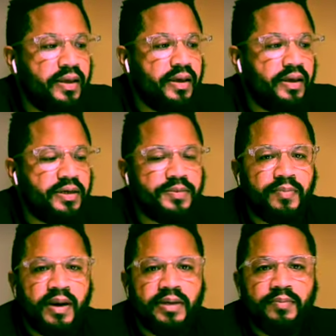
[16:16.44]
is
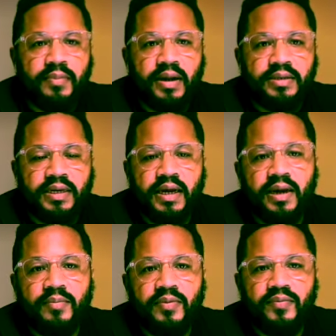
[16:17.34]
my my
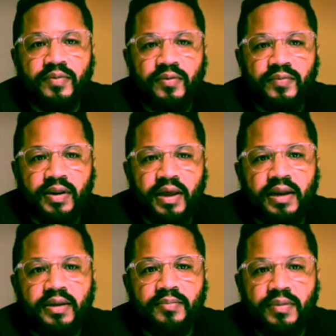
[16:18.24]
time of, of
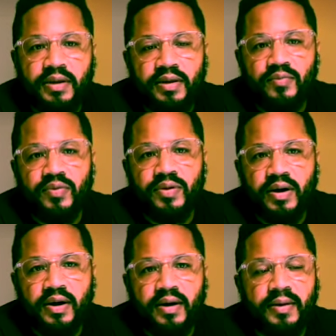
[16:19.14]
daily meeting with
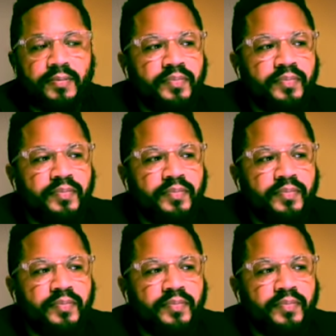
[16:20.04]
God.